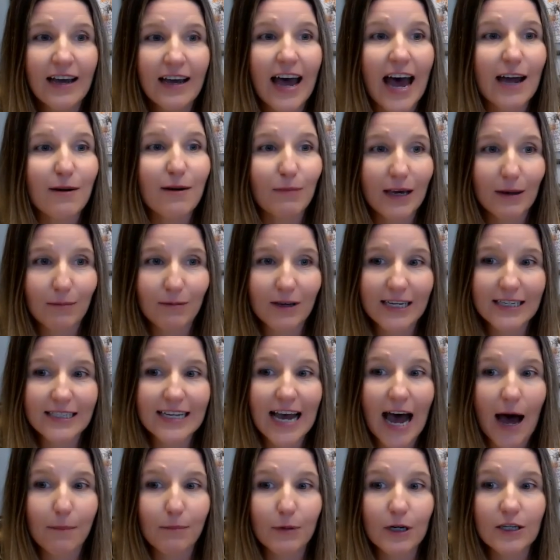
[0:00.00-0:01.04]
And maybe it's
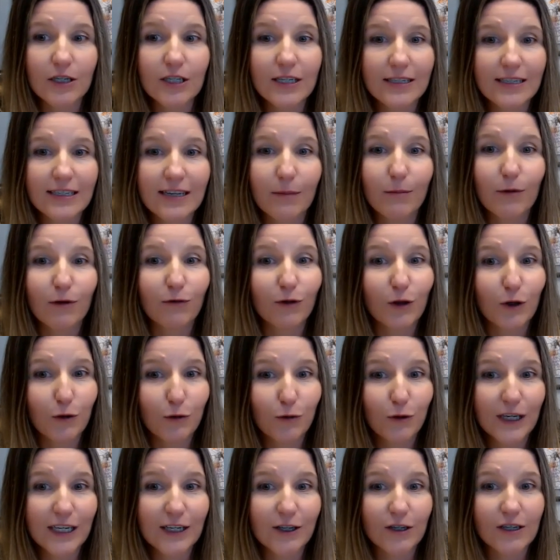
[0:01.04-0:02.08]
happened to some of you
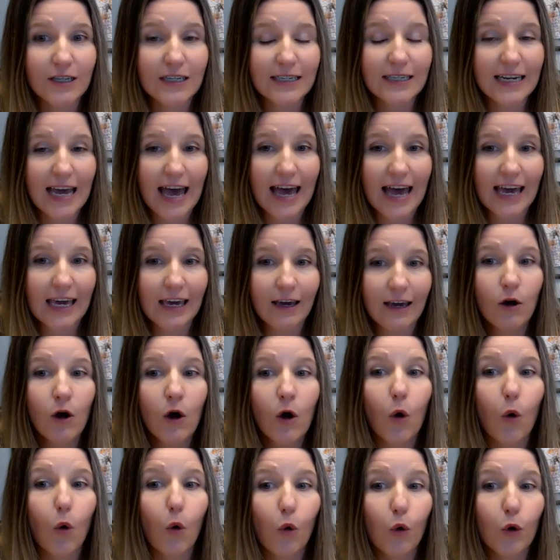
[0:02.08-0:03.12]
here today
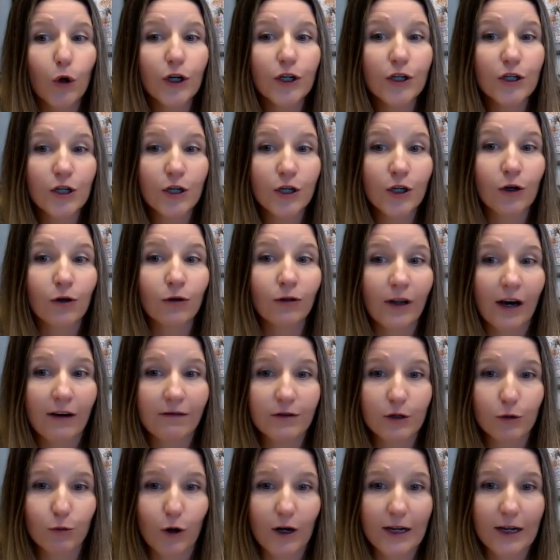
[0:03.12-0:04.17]
or to your
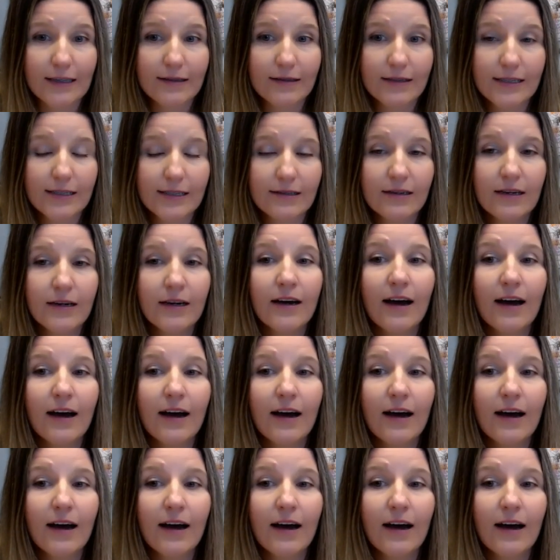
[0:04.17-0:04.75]
loved ones.